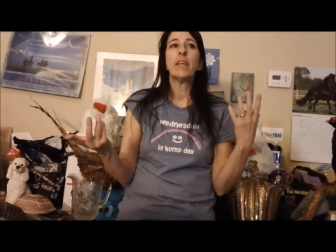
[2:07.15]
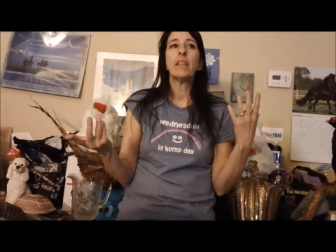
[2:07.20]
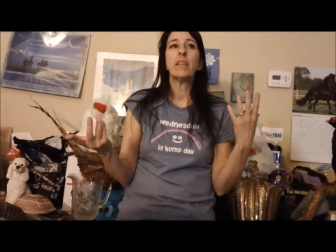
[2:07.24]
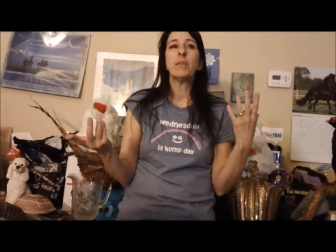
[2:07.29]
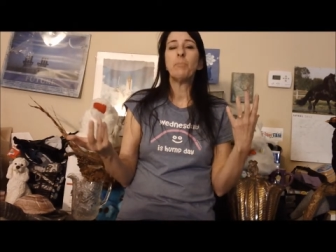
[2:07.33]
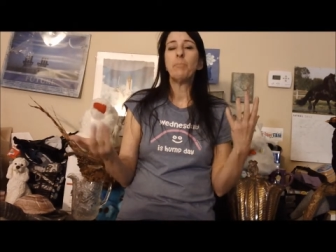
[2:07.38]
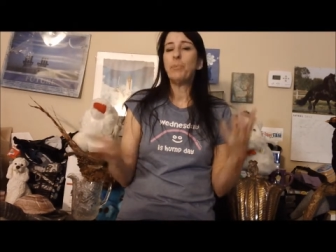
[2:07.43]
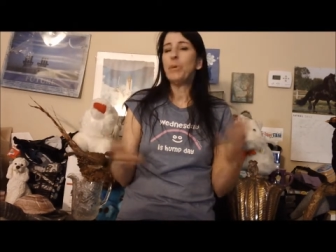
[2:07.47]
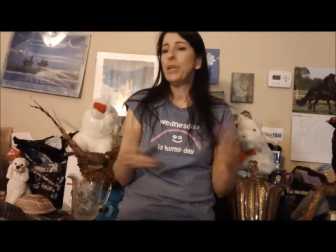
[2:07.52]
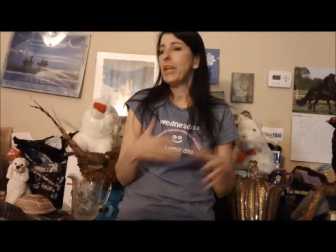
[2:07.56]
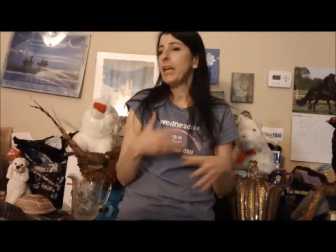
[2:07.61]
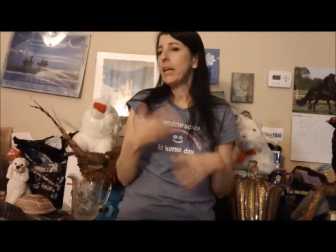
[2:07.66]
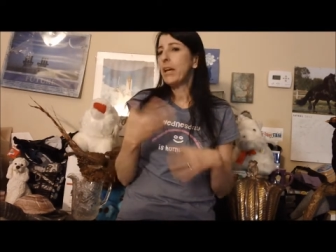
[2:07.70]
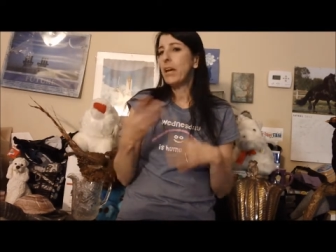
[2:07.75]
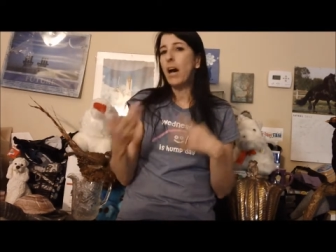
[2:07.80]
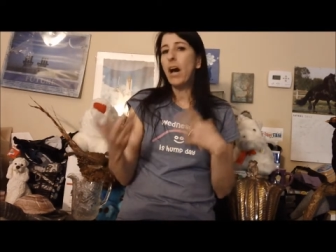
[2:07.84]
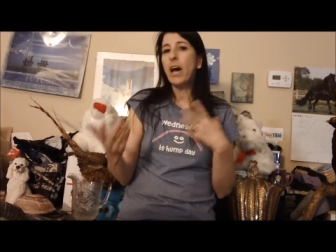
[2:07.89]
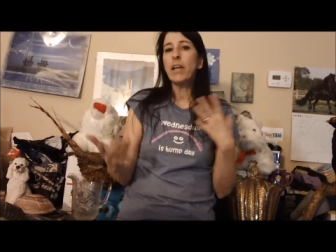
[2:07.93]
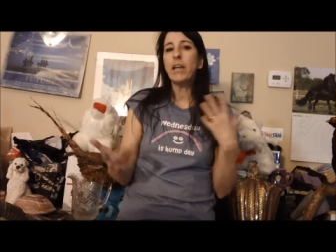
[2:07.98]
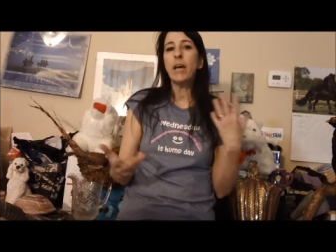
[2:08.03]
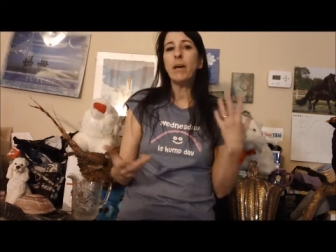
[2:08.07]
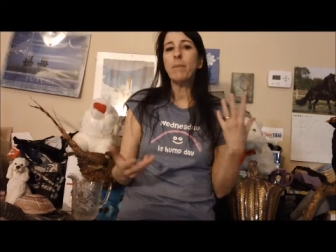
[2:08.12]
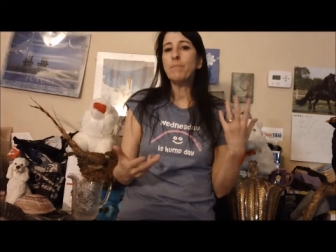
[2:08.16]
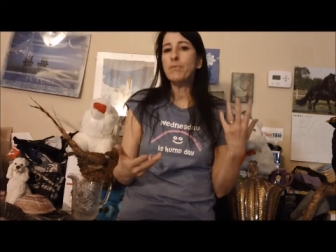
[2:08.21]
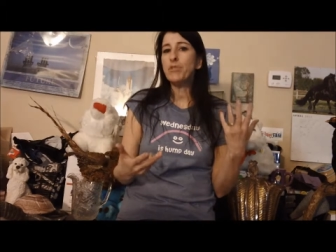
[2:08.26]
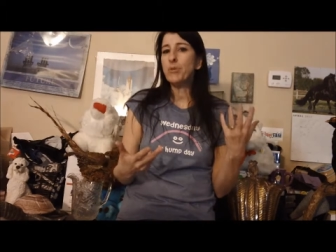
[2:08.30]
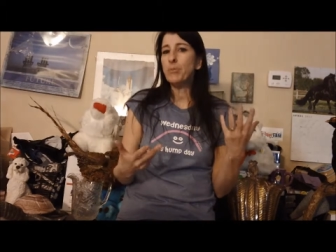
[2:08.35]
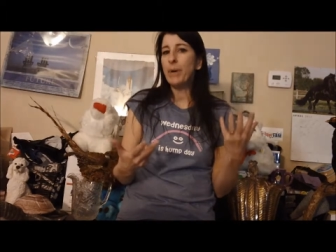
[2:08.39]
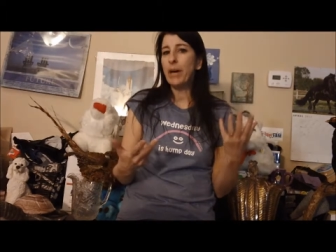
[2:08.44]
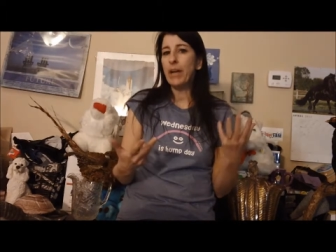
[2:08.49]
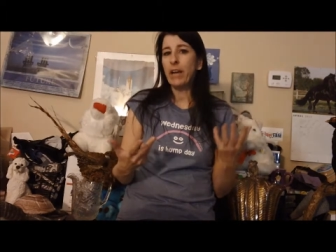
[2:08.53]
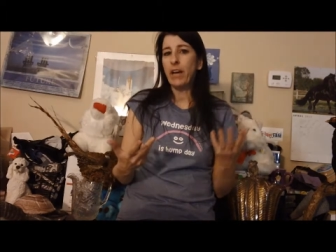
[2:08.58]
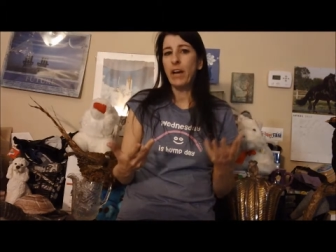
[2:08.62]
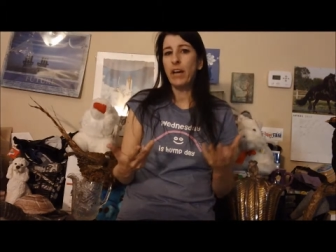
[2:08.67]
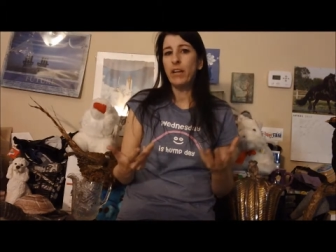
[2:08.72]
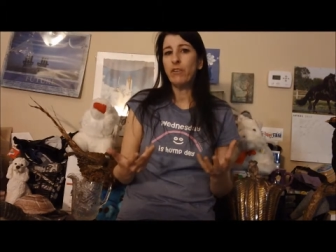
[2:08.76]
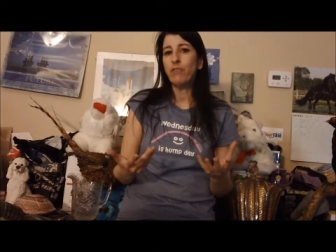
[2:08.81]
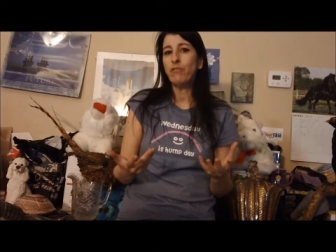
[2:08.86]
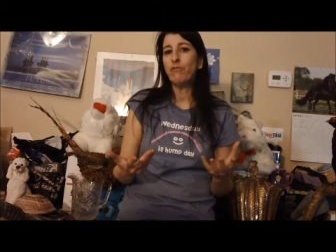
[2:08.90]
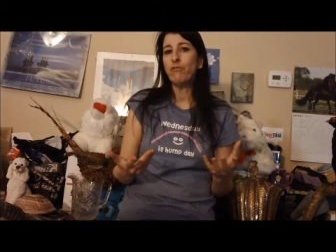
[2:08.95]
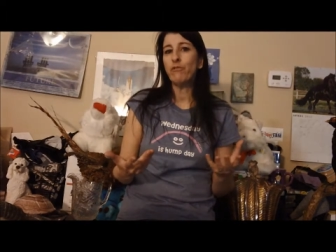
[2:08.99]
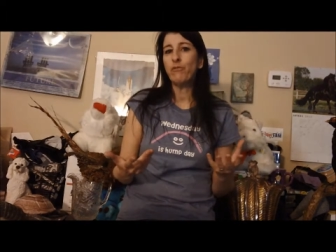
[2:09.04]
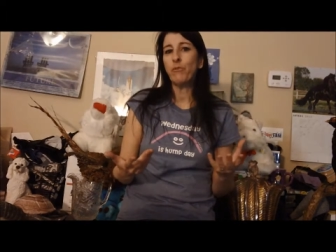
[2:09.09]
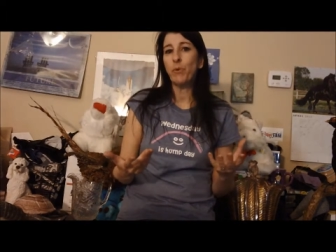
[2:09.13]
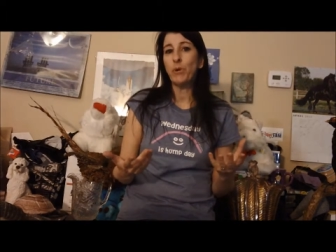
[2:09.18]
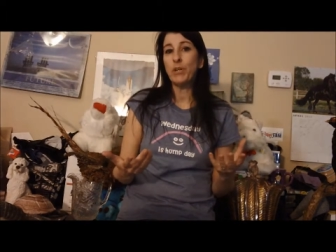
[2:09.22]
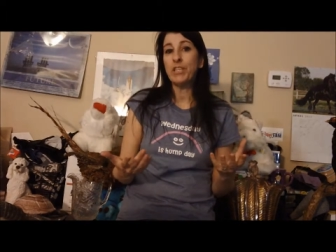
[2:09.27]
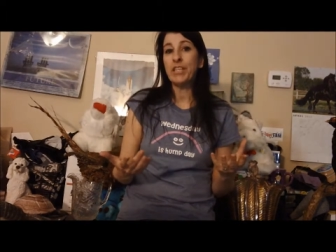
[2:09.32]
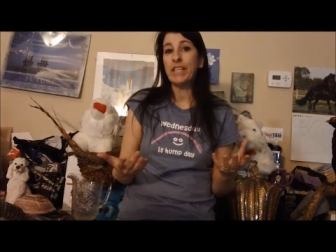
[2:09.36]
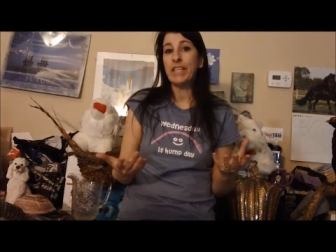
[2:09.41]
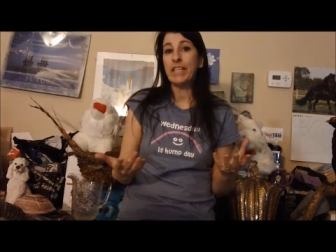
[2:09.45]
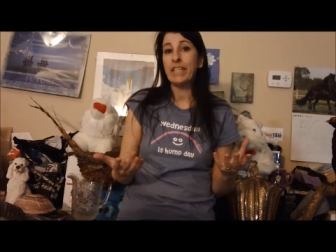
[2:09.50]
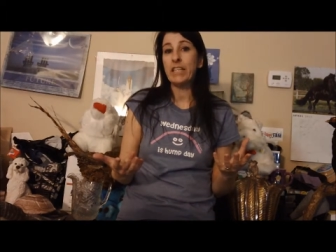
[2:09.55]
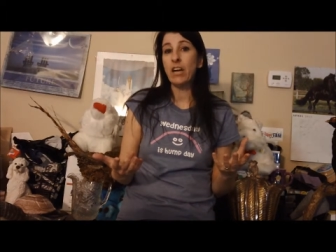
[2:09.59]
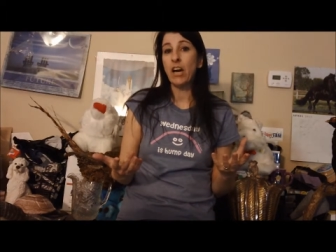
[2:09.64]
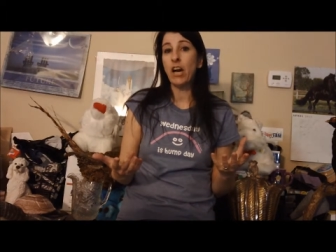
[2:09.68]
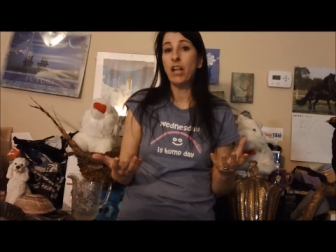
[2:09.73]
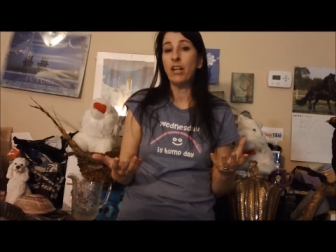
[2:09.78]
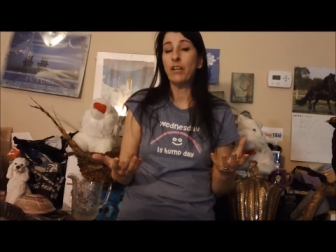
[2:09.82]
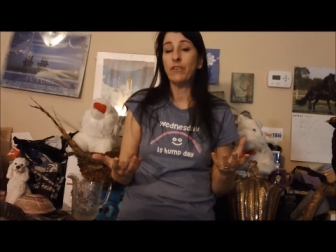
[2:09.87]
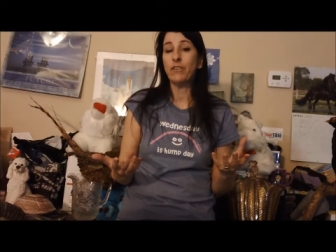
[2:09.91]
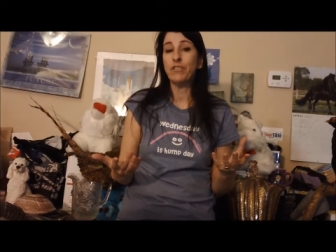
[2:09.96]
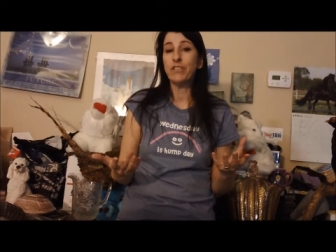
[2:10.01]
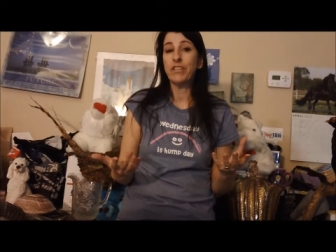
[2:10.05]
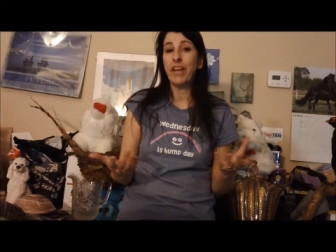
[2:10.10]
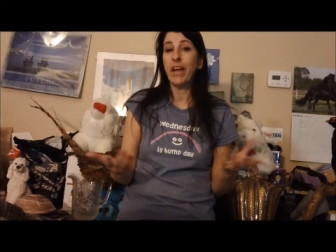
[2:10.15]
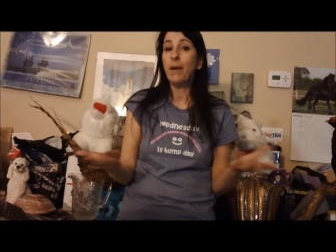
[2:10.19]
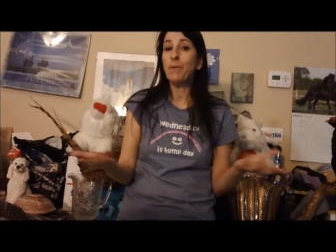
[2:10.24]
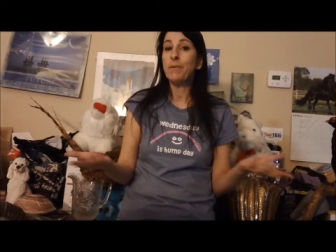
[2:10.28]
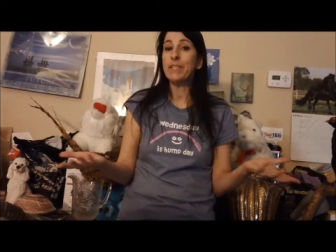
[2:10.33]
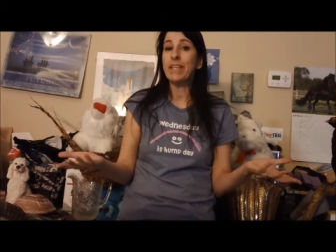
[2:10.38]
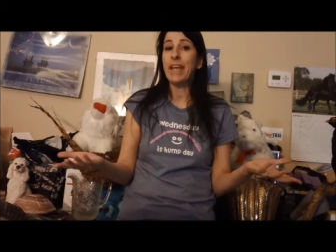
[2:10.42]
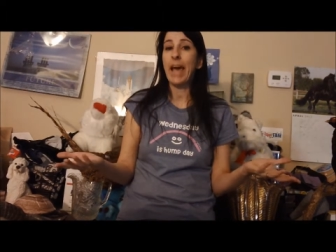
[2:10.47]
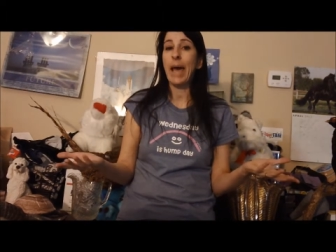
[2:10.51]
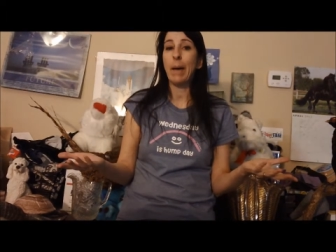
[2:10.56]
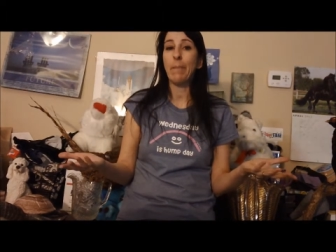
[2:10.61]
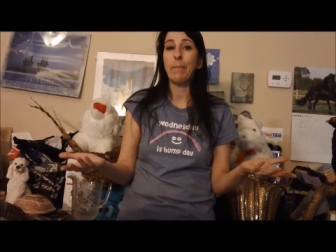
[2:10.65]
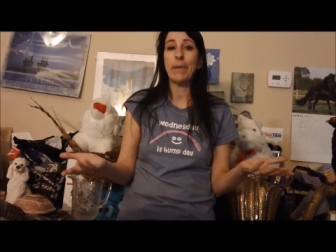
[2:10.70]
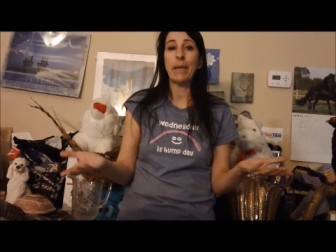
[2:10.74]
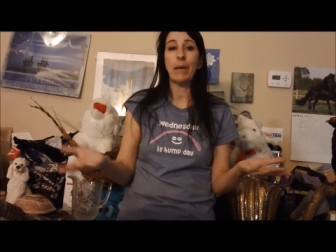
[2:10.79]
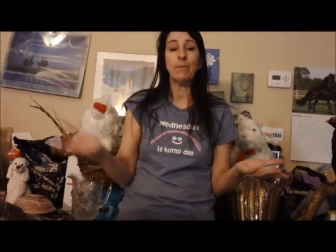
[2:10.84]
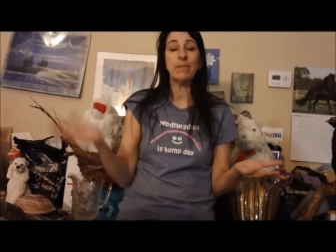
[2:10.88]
The bidding got up to about $114 and I was happy.